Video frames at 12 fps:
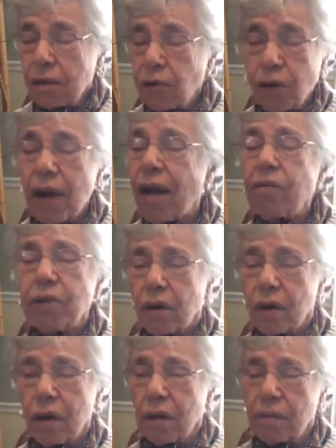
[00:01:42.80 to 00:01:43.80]

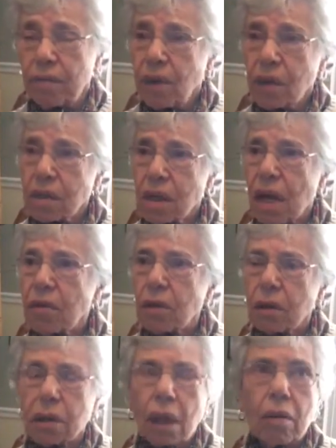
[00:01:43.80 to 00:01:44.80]
forever because I
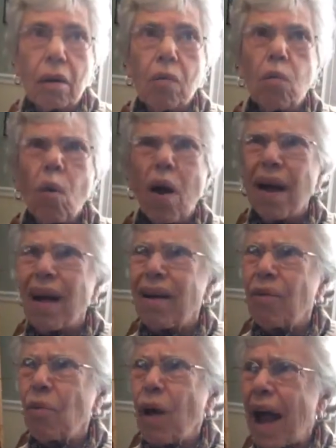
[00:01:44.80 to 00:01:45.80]
thought that what
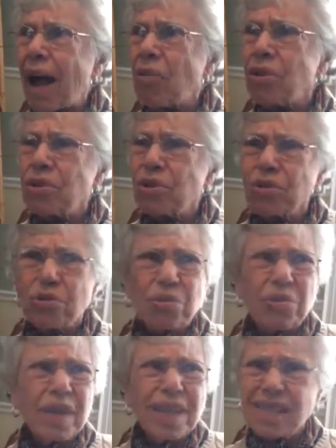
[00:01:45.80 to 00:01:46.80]
how could you
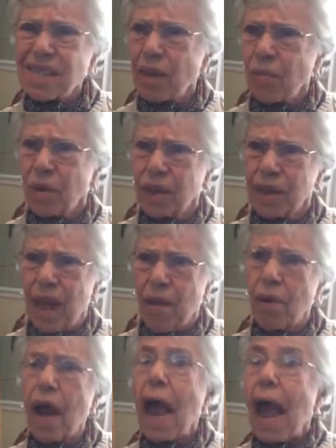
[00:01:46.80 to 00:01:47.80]
treat someone
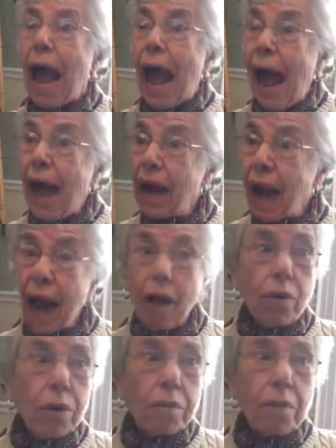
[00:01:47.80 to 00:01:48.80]
that way? And
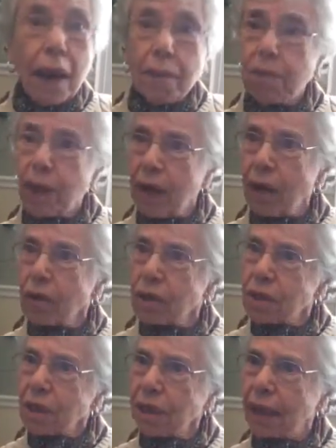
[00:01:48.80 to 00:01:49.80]
how could my
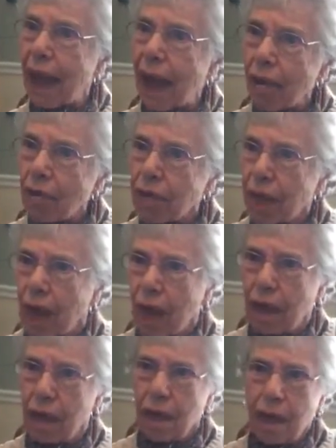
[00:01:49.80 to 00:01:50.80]
parents allow
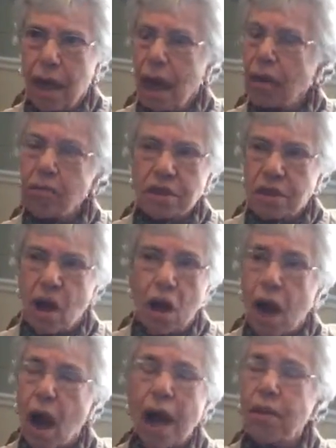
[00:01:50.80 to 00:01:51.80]
that? I was
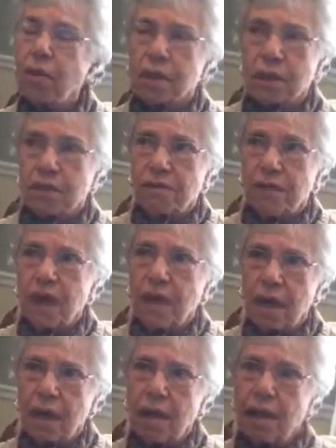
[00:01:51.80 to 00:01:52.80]
I was offended.